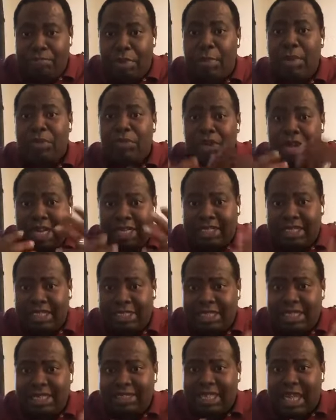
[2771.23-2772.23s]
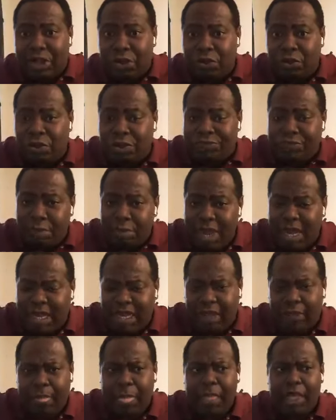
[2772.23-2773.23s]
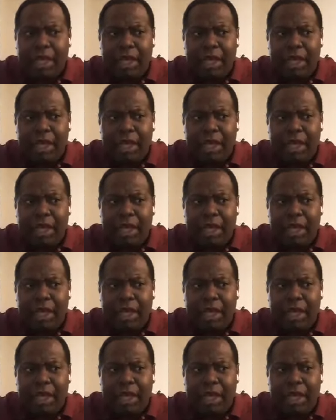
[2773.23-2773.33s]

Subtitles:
Public relations things I do is for money.